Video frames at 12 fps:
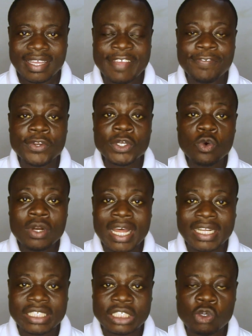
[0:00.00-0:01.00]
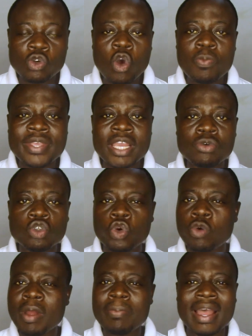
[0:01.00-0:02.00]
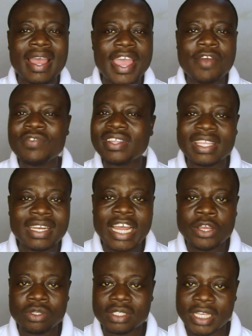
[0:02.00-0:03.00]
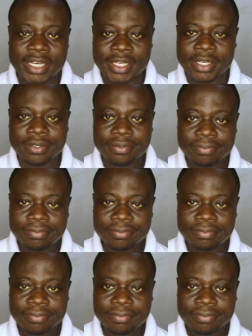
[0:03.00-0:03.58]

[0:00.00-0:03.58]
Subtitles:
If you do that, you'll not be able to remember everything that you studied.